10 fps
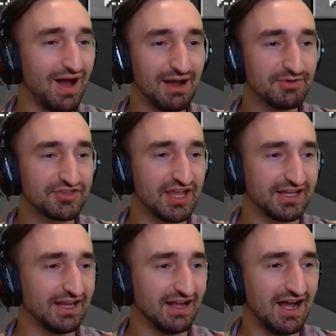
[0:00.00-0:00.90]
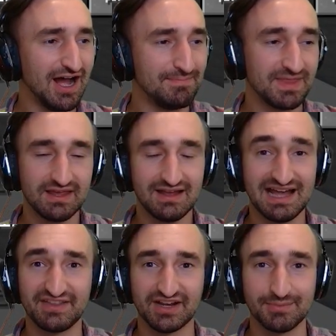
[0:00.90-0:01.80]
I was thinking, um,
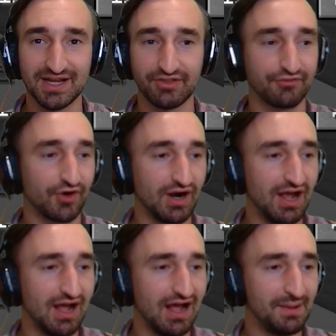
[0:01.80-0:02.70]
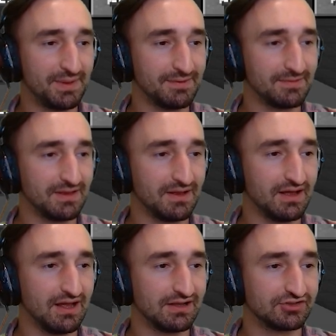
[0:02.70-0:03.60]
I don't think I'd make it this far. Uh, uh
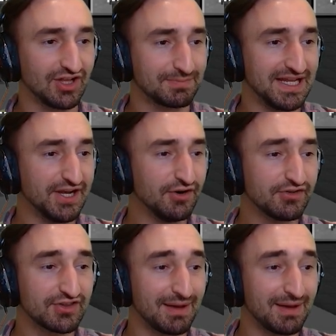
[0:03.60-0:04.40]
do you like meteors?